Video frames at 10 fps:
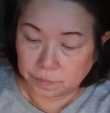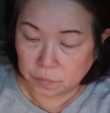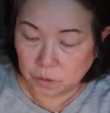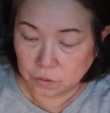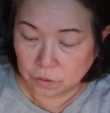
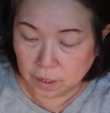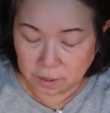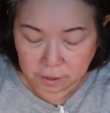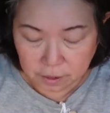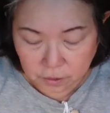so that,
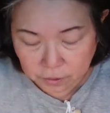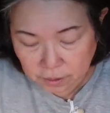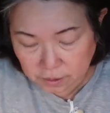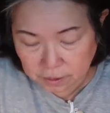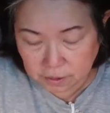you know,
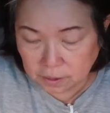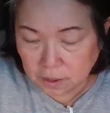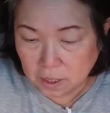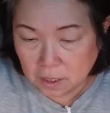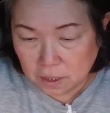it is
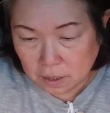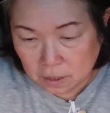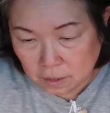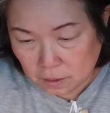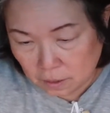
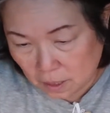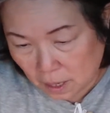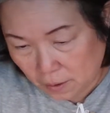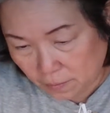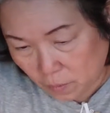
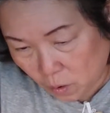more